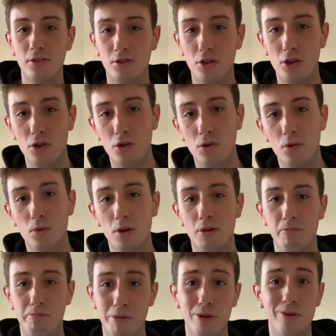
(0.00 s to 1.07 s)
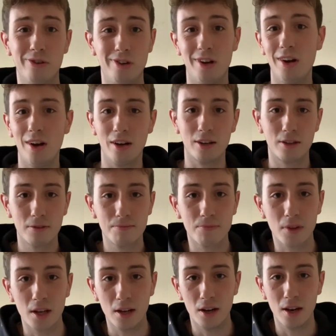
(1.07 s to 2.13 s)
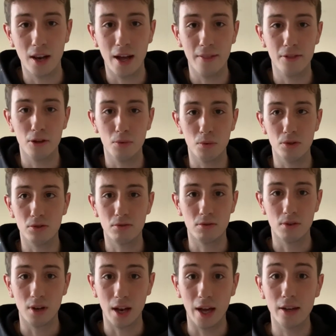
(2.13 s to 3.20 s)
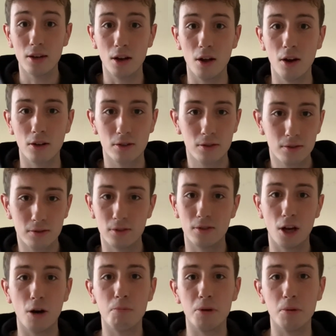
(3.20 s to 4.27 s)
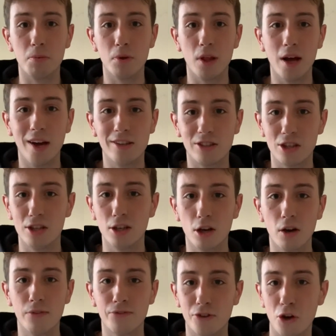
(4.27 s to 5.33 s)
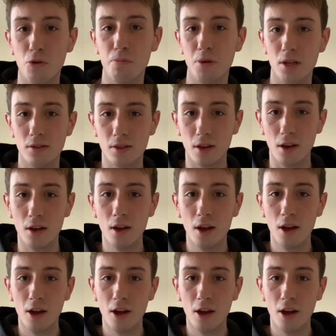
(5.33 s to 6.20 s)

to build an ark in a land that was landlocked to tell people that actually God told me to